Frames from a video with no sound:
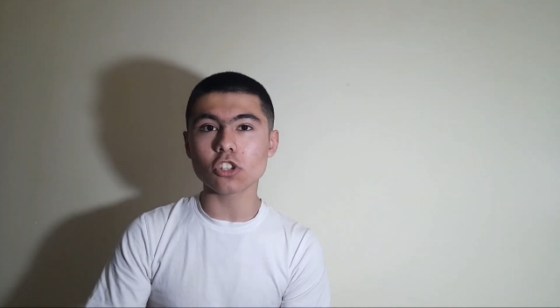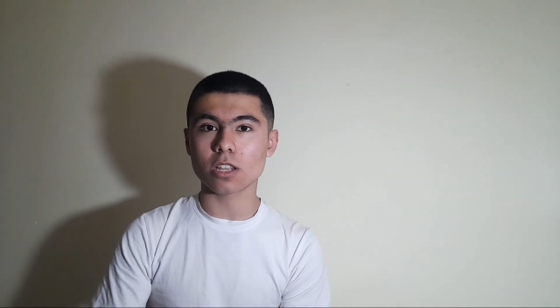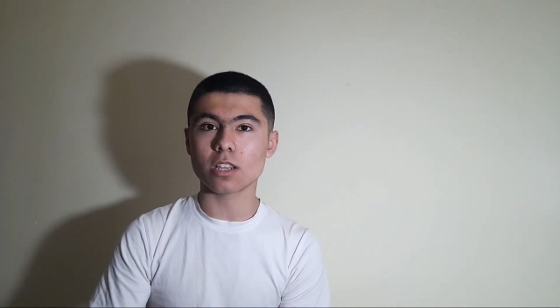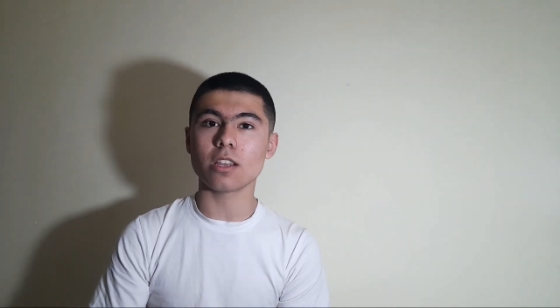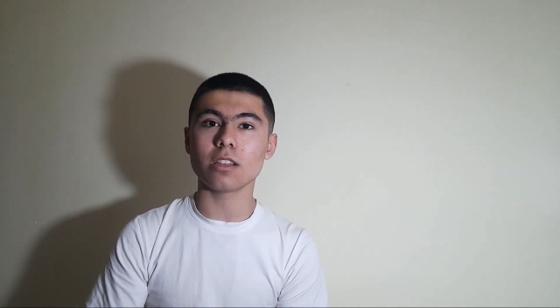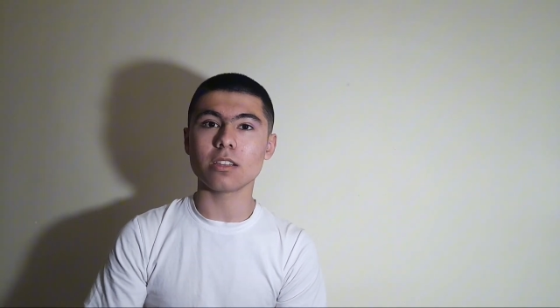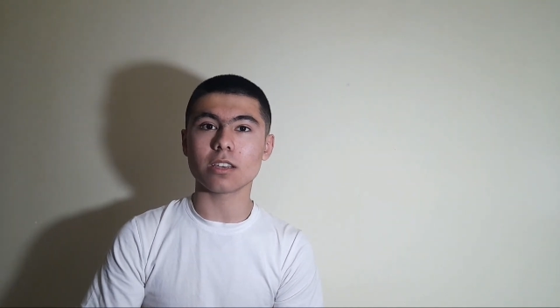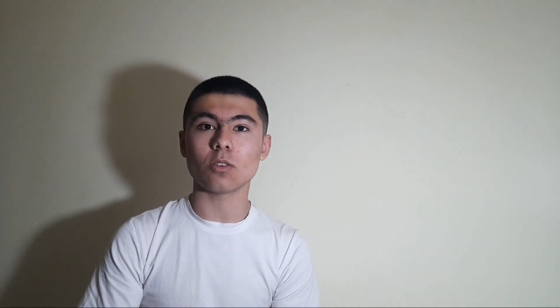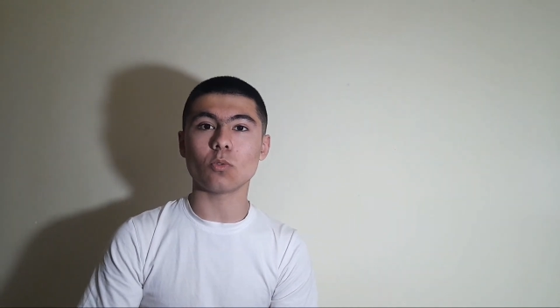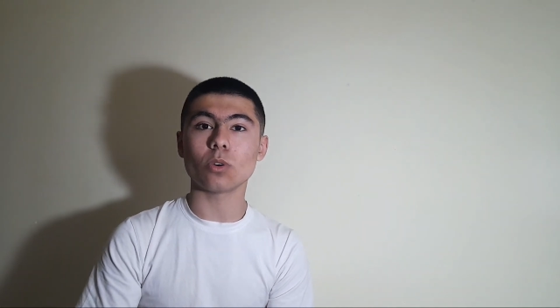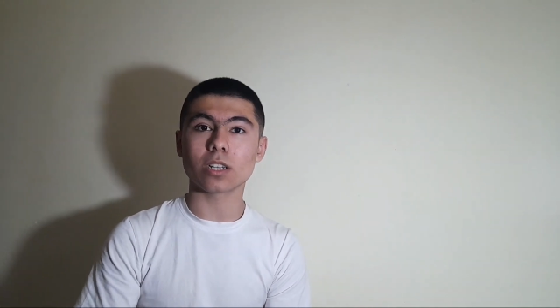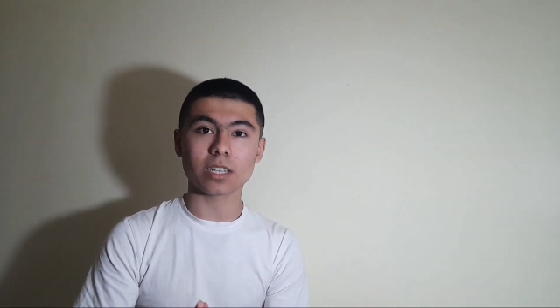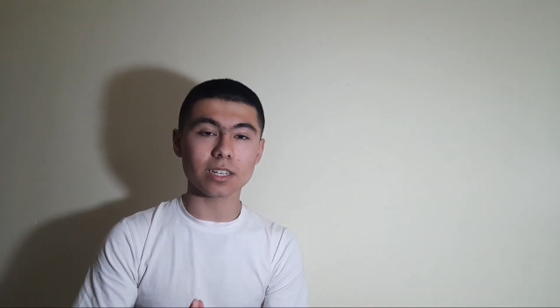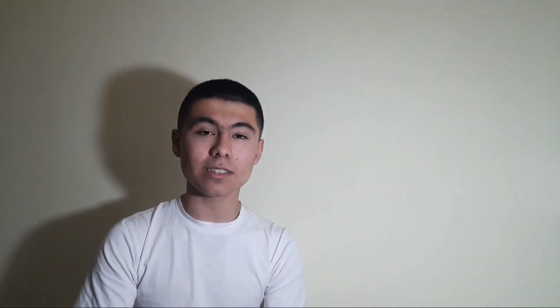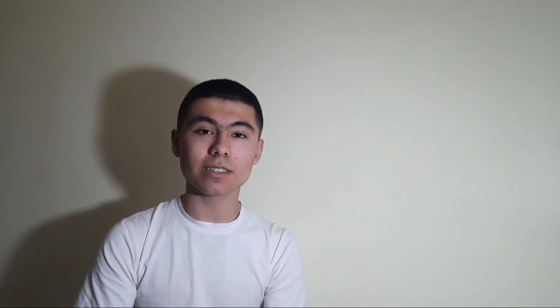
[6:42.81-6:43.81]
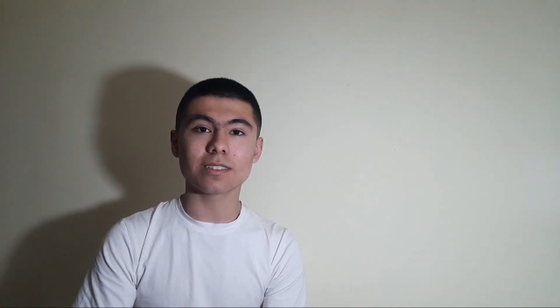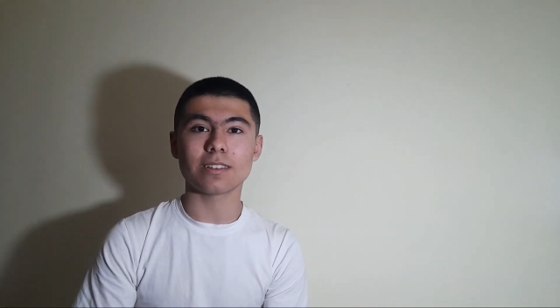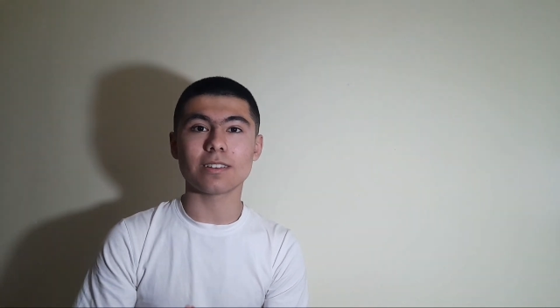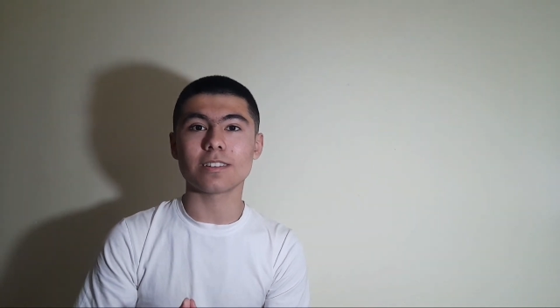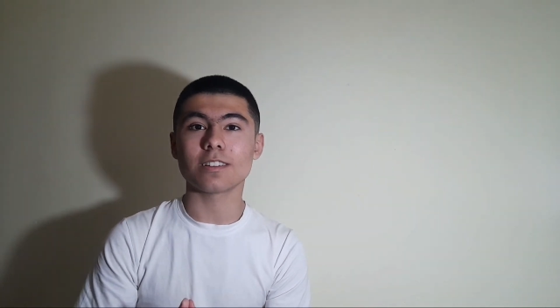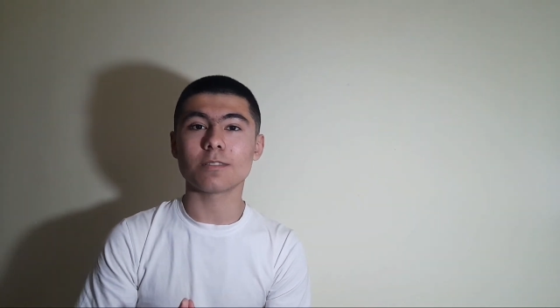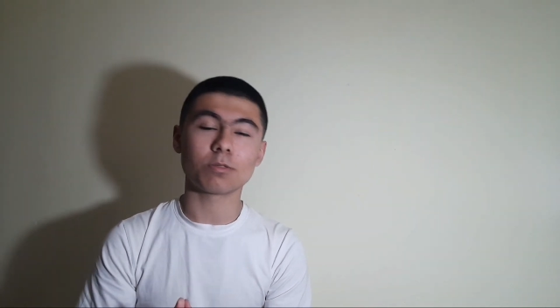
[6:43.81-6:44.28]
earlier when I
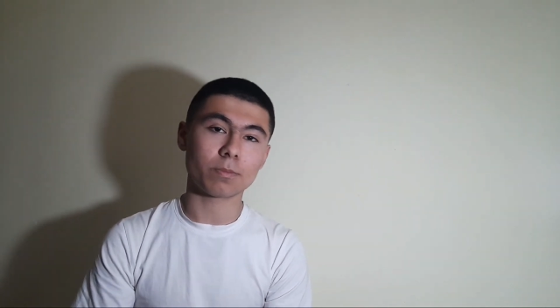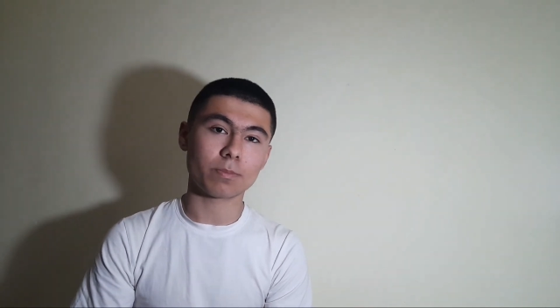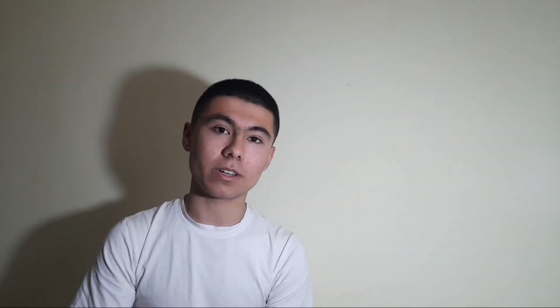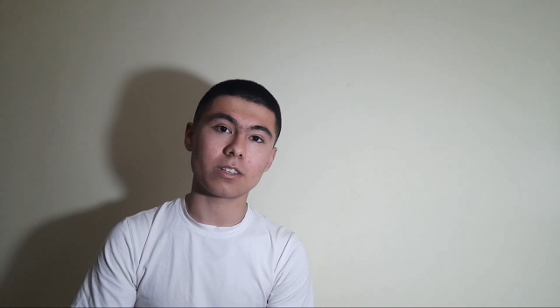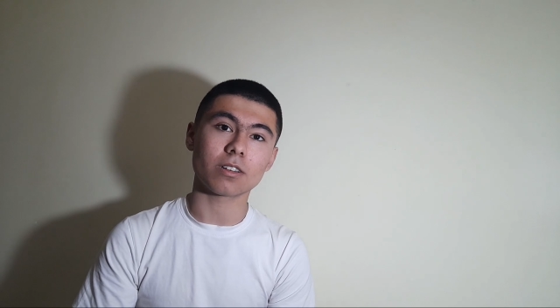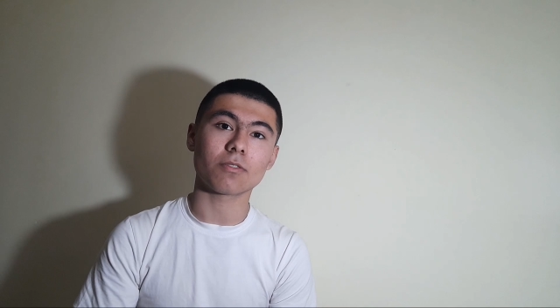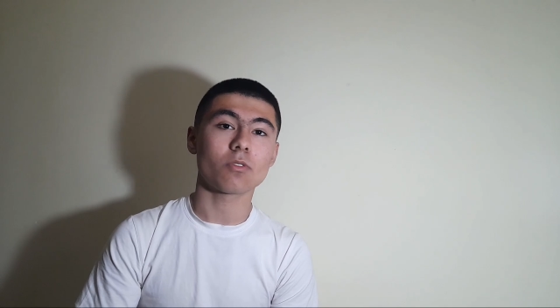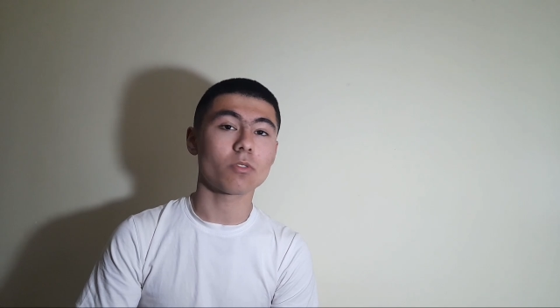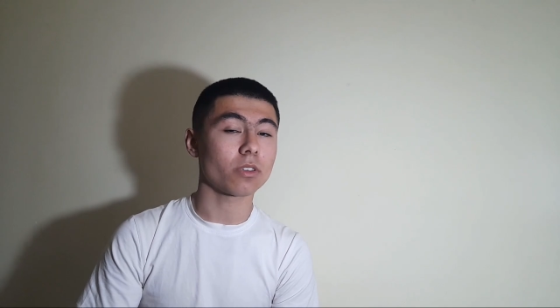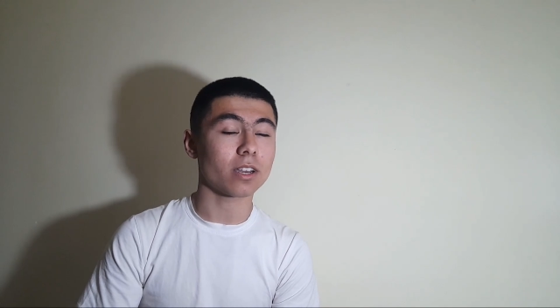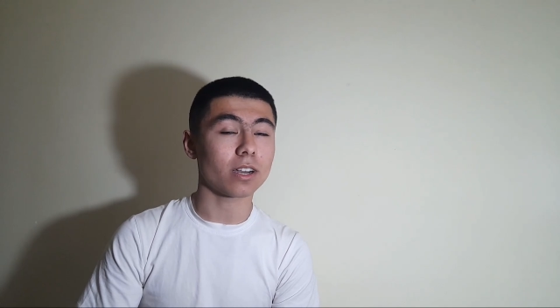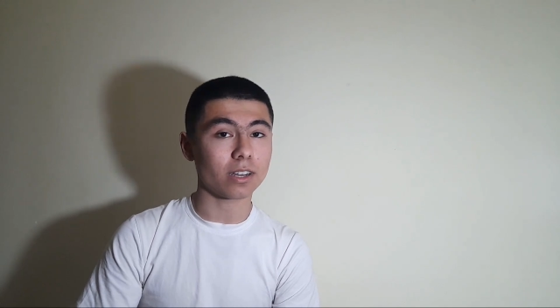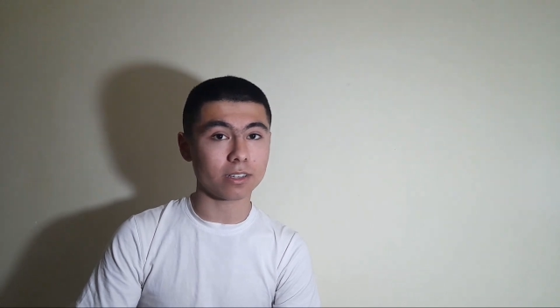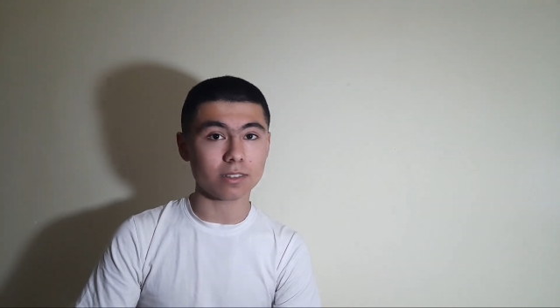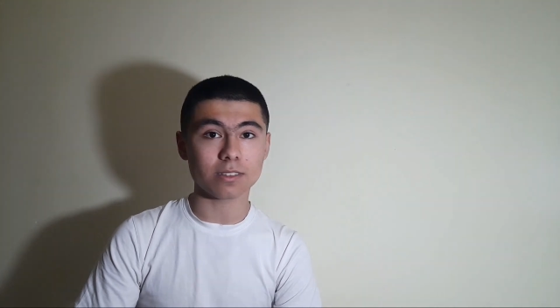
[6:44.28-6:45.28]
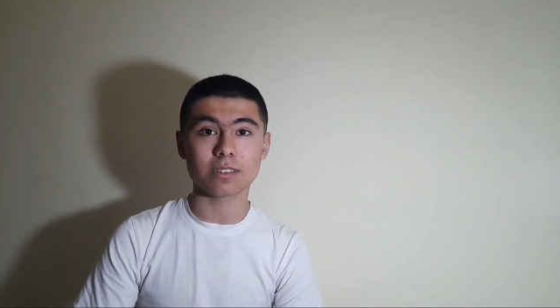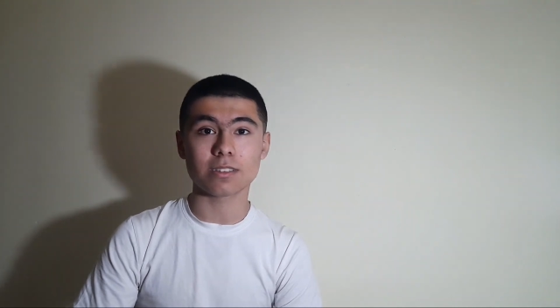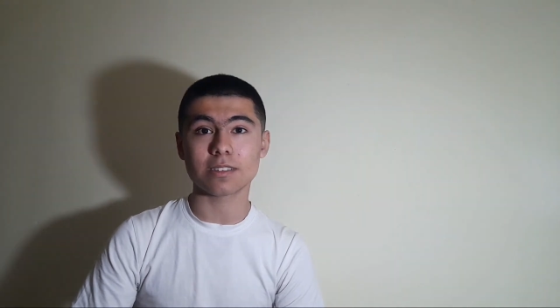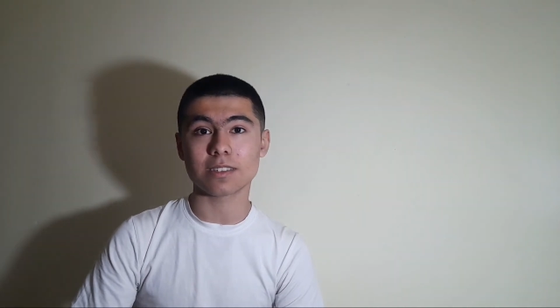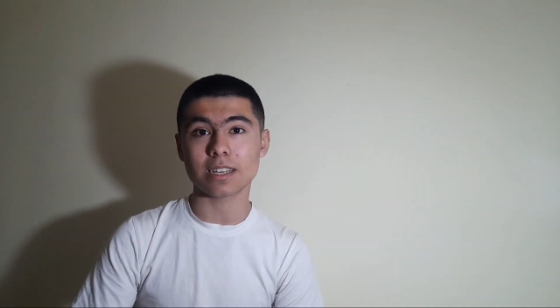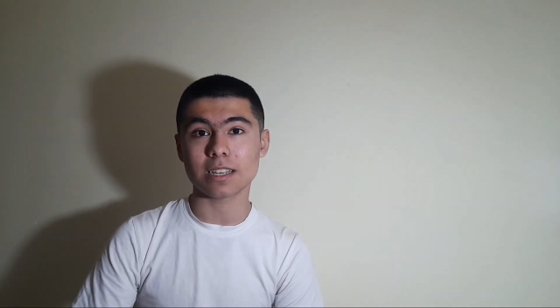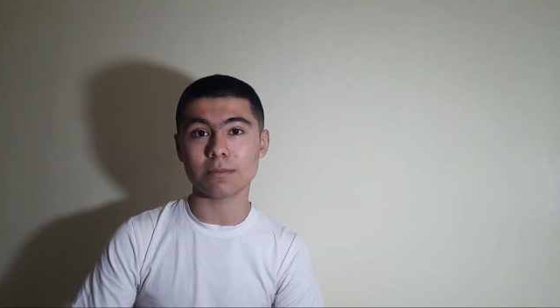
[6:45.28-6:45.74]
started preparing for the IELTS
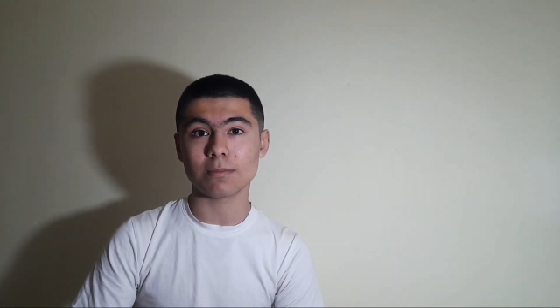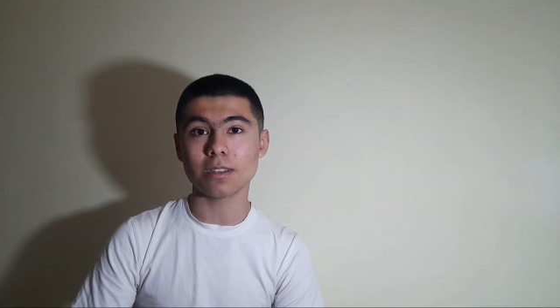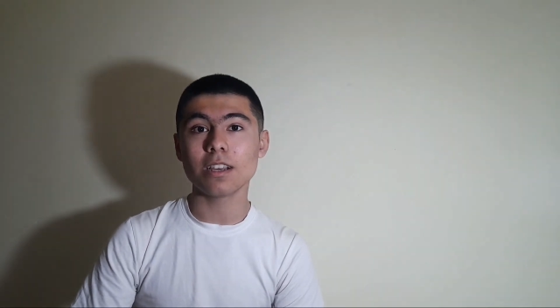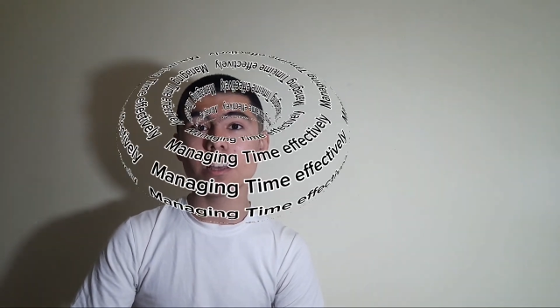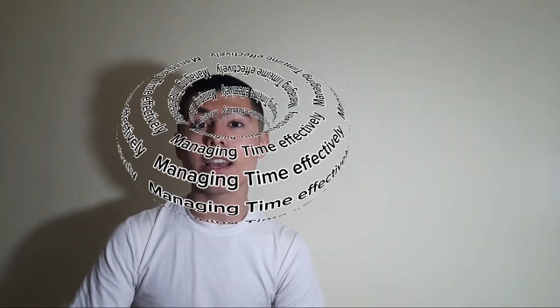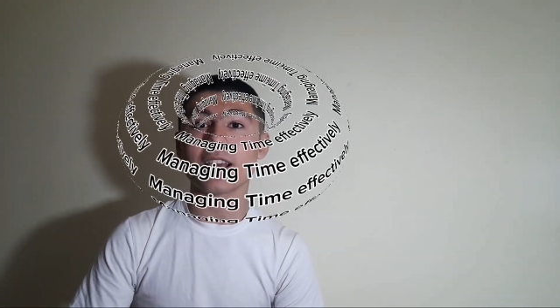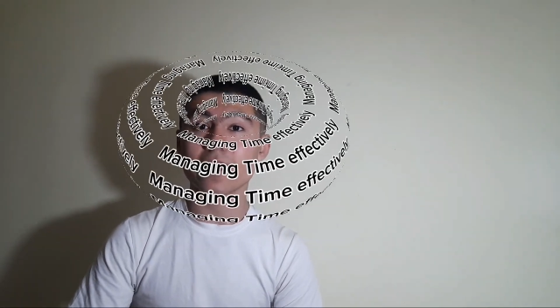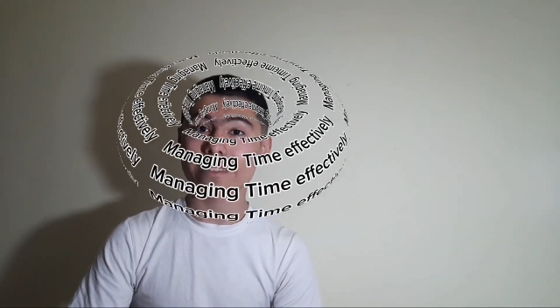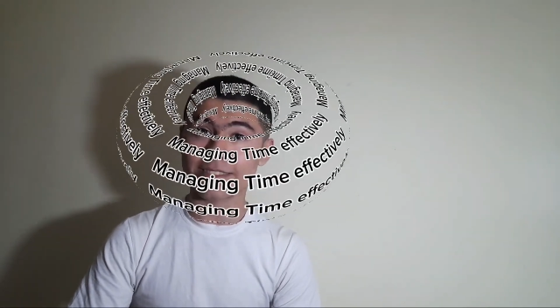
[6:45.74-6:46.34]
exam, and